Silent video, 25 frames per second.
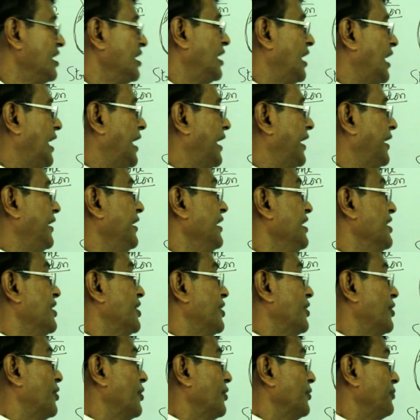And
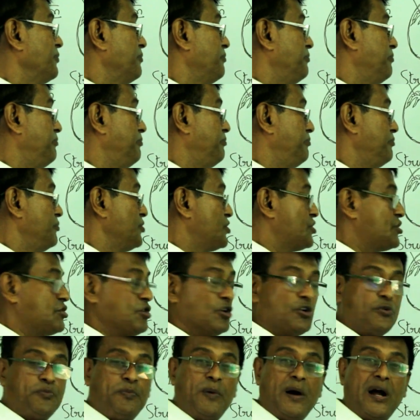
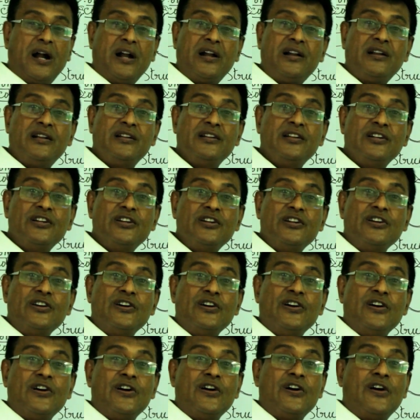shoot part
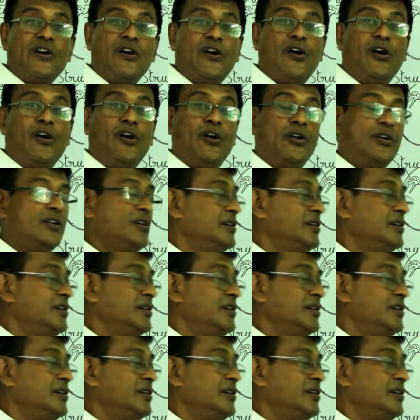or